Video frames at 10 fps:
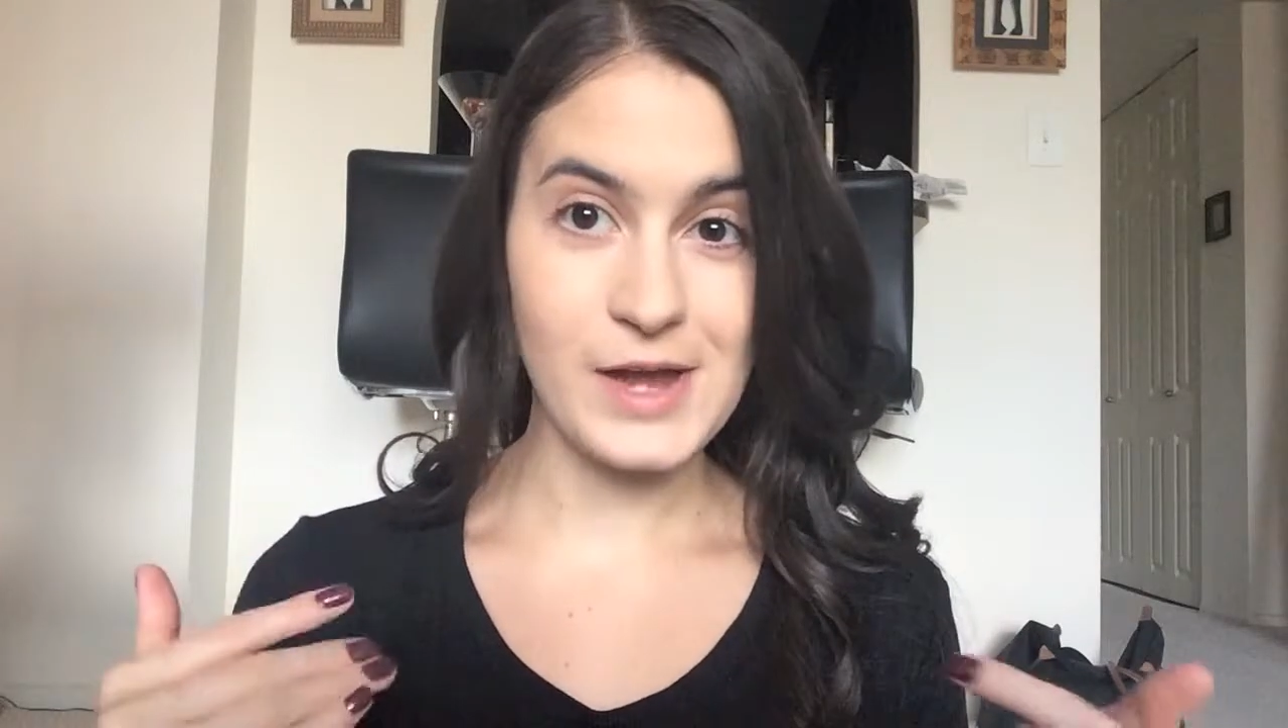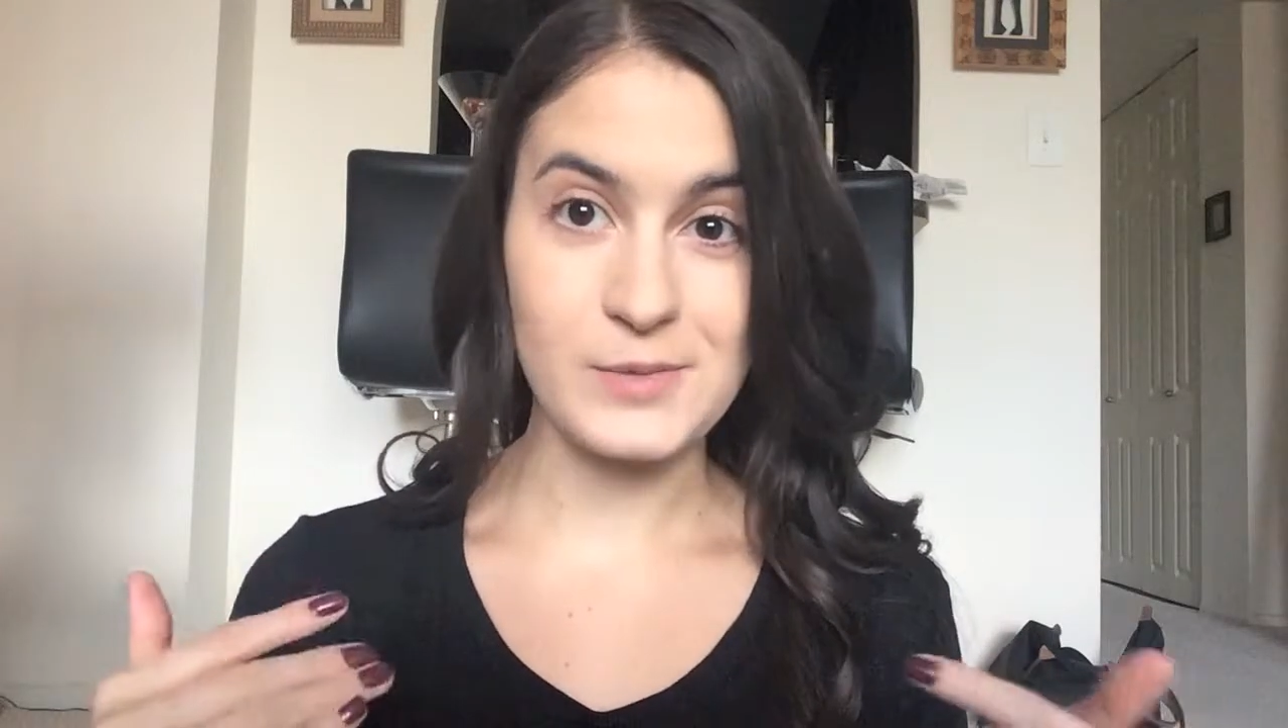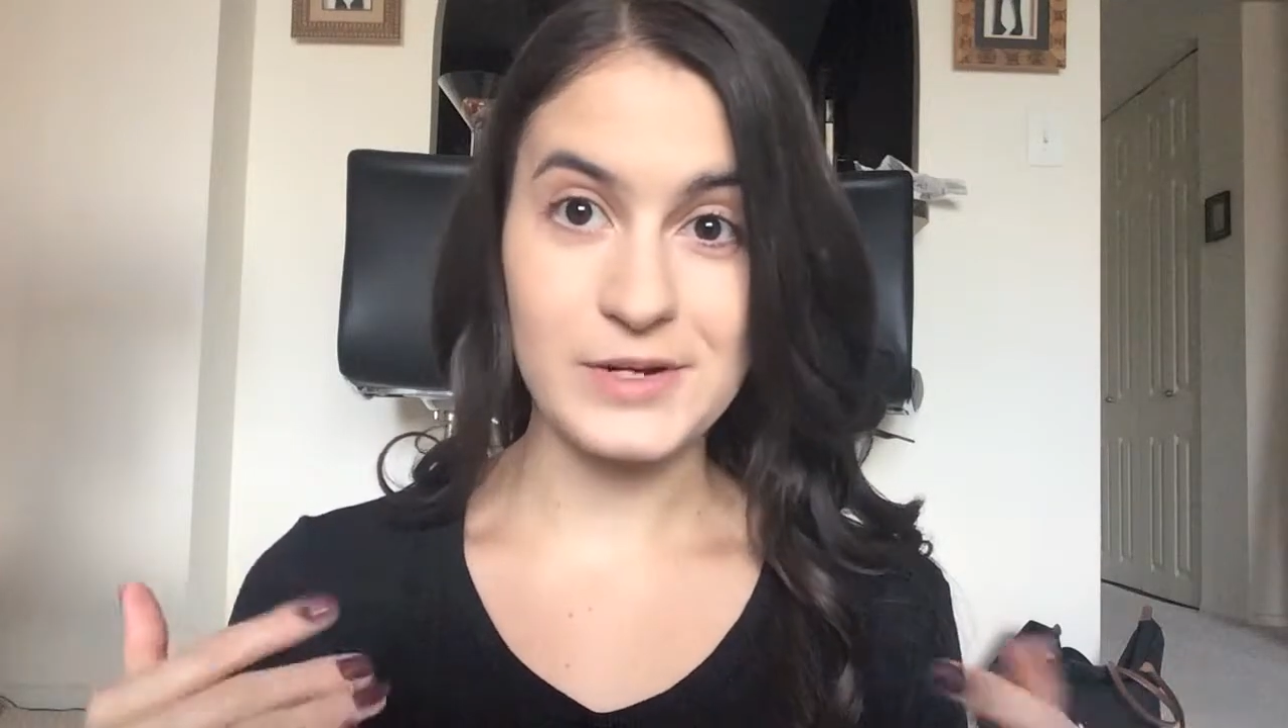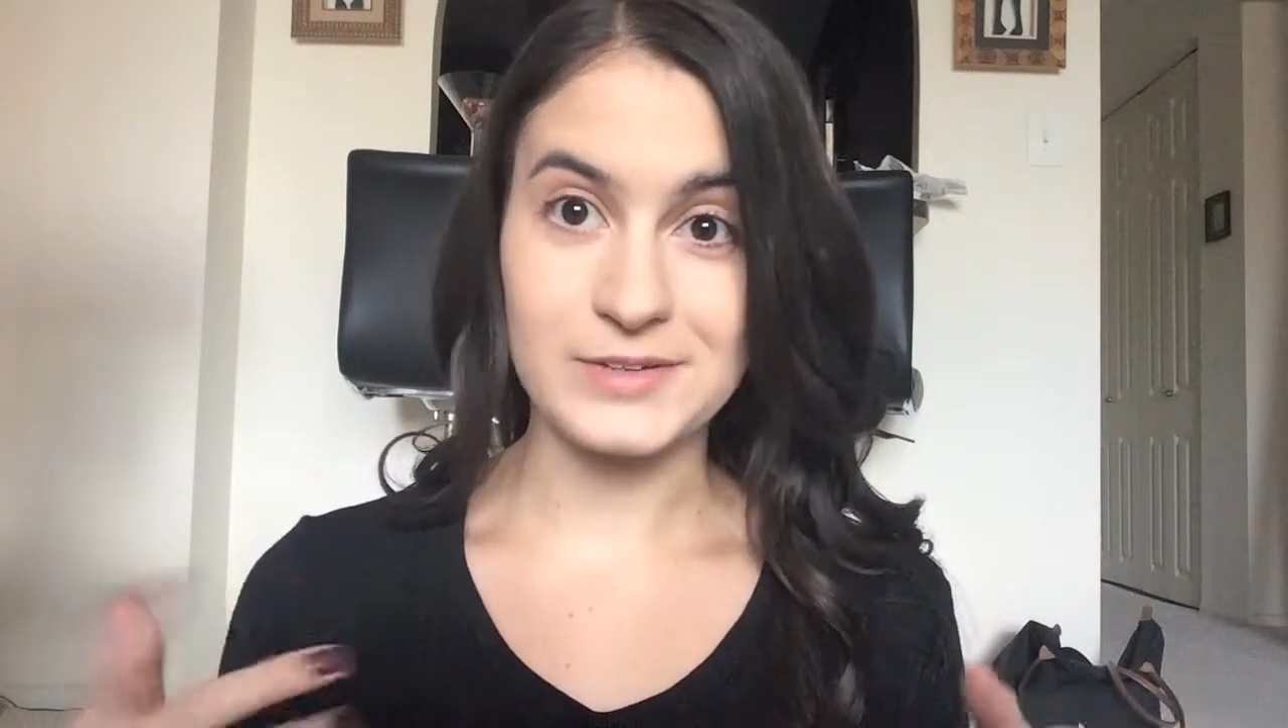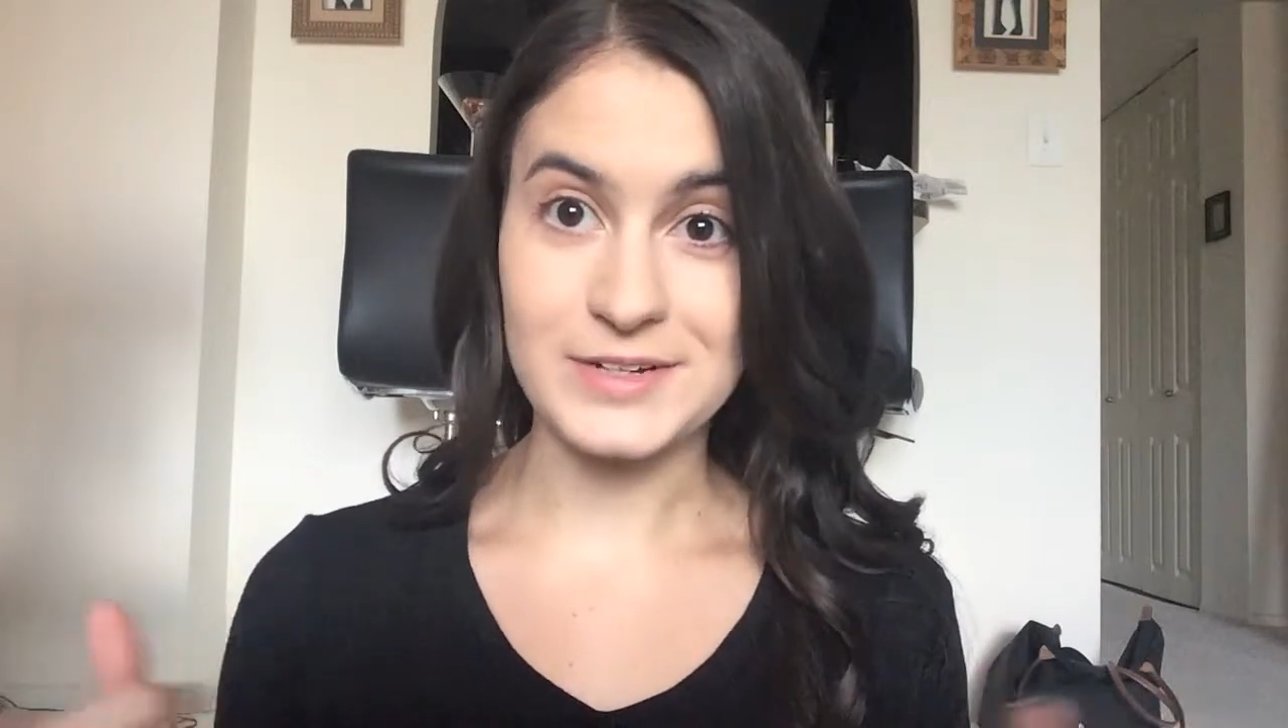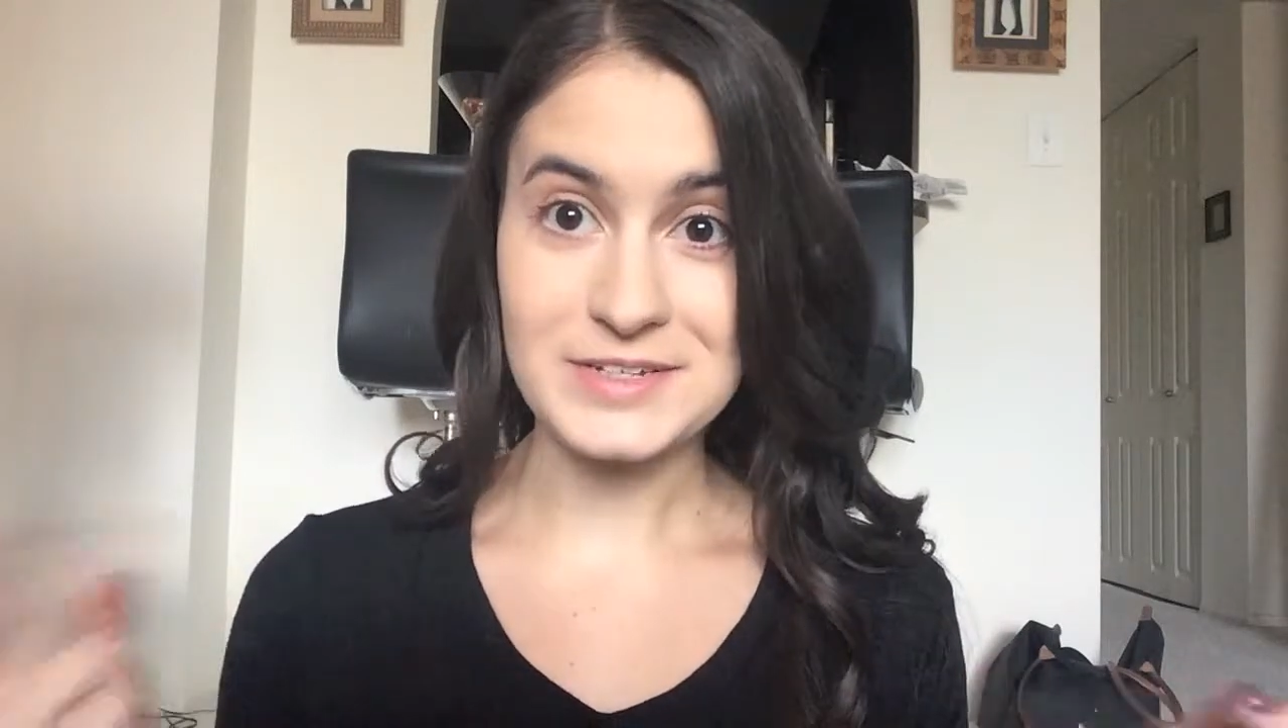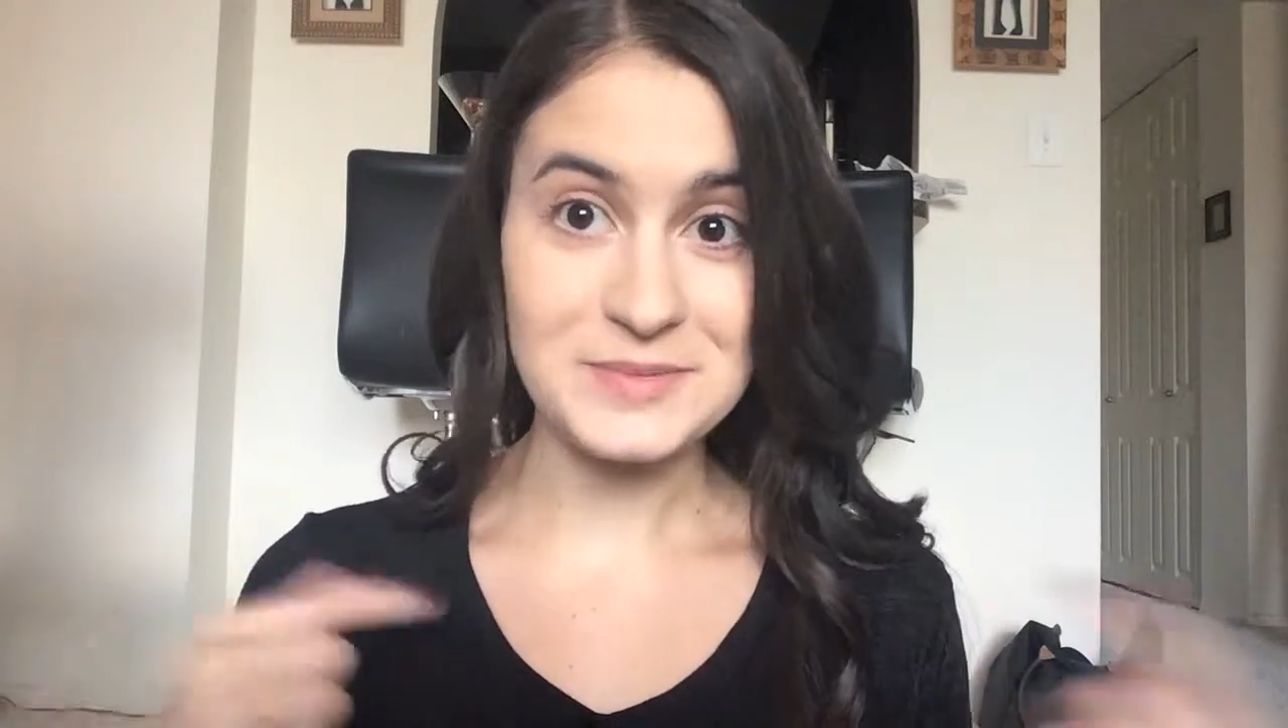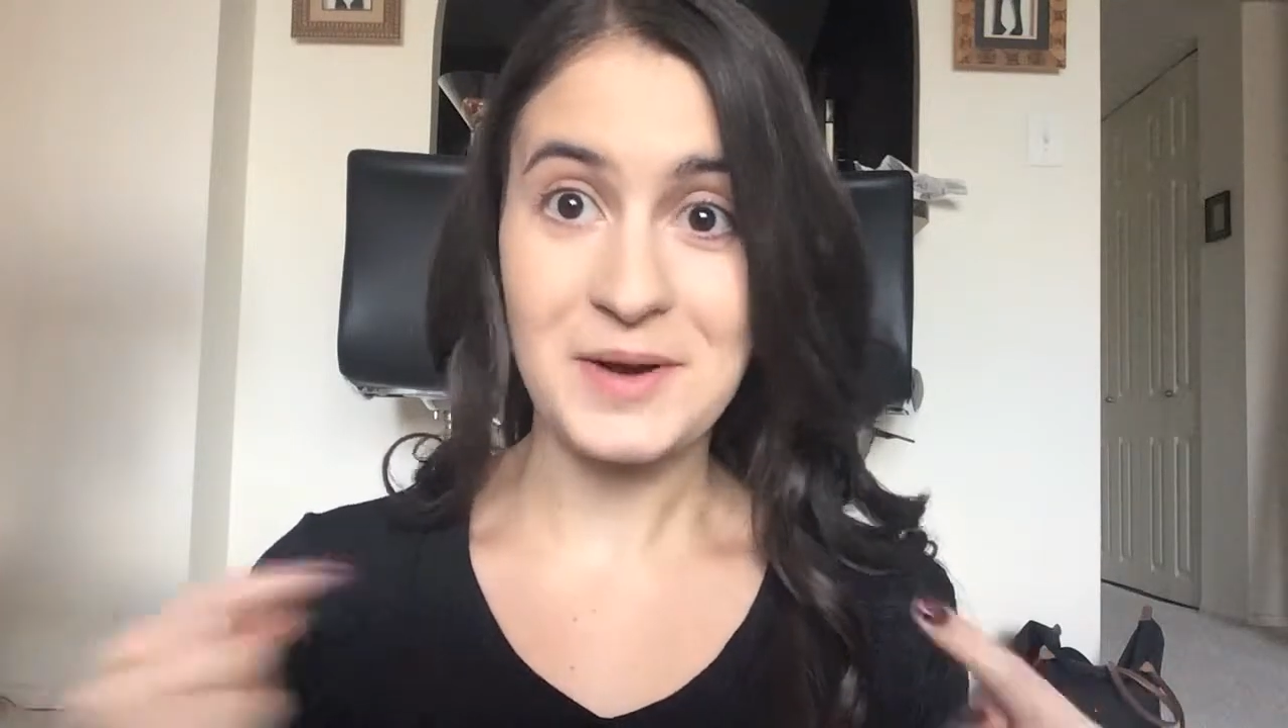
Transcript: kind of weird because